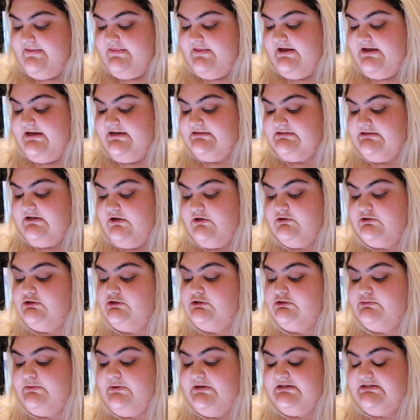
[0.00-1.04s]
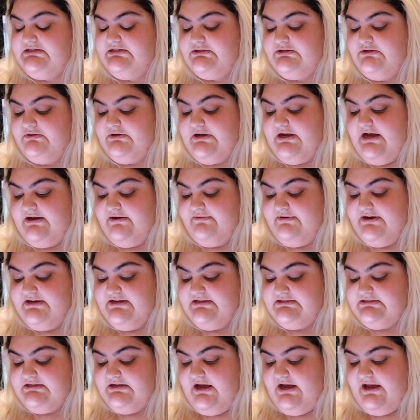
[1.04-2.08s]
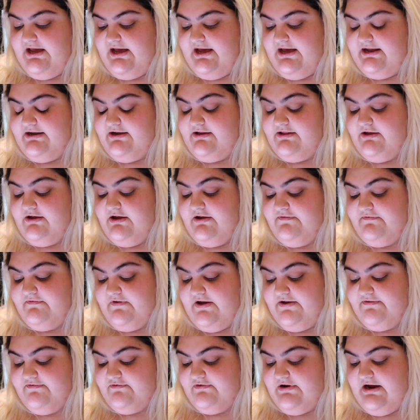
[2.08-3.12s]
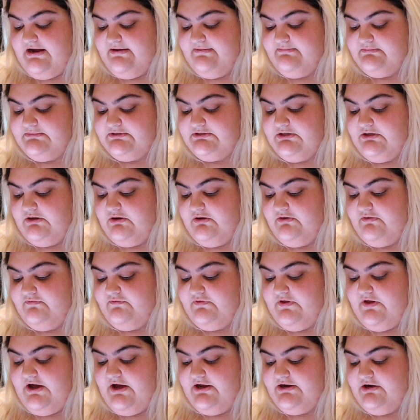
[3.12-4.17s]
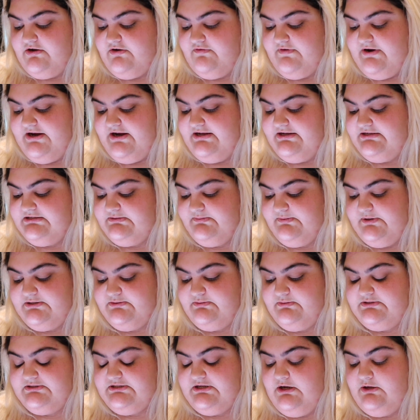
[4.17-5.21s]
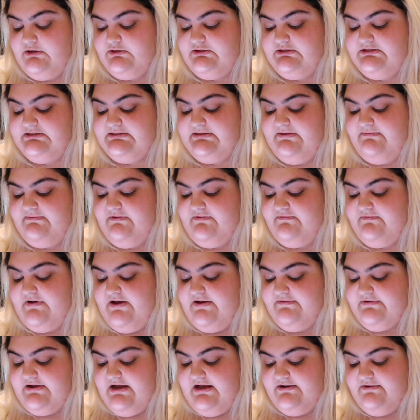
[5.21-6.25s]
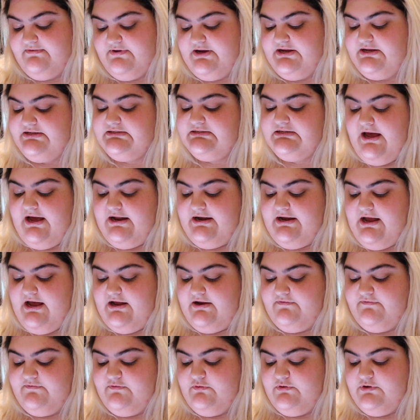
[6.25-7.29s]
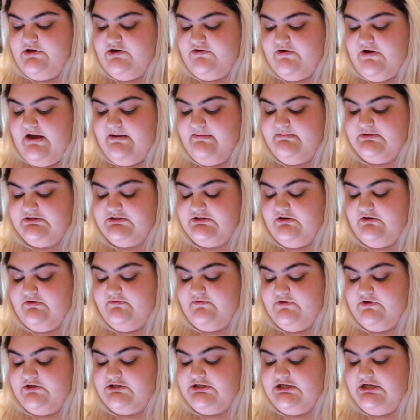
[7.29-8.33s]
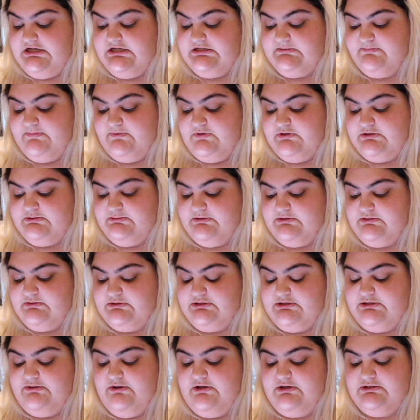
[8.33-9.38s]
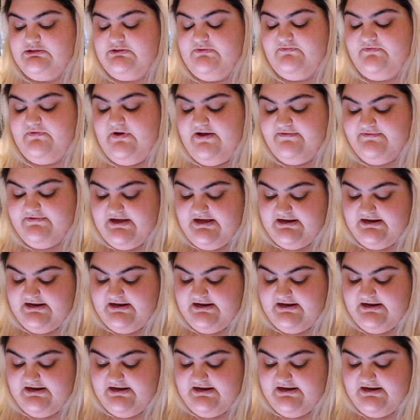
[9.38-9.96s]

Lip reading: that is 122 calories. I had 35 grams of the onion rings, which was 175 calories. And I had 40 grams of the cheese balls, which was 205